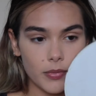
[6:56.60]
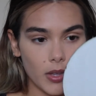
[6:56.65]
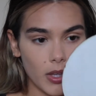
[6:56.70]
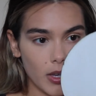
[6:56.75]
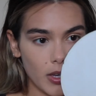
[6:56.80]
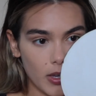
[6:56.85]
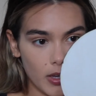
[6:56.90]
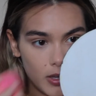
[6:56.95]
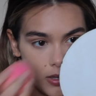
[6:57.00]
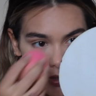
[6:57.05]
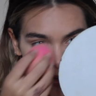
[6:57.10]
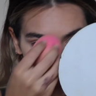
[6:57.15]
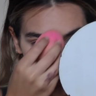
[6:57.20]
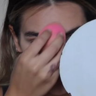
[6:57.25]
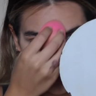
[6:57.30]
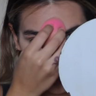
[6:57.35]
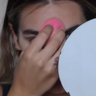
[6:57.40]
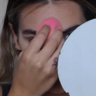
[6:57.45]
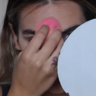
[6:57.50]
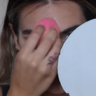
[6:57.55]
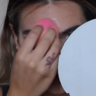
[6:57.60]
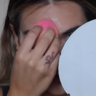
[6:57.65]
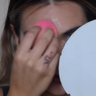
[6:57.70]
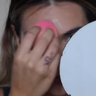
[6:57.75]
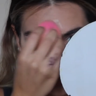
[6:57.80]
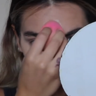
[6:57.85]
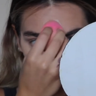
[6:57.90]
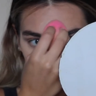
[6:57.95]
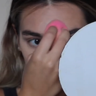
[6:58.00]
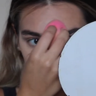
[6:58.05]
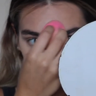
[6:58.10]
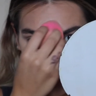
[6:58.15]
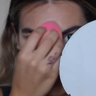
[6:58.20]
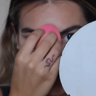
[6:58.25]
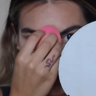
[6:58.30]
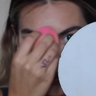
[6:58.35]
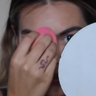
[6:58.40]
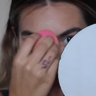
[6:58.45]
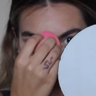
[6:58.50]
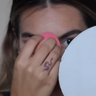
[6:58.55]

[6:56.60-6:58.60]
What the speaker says: and up into the forehead.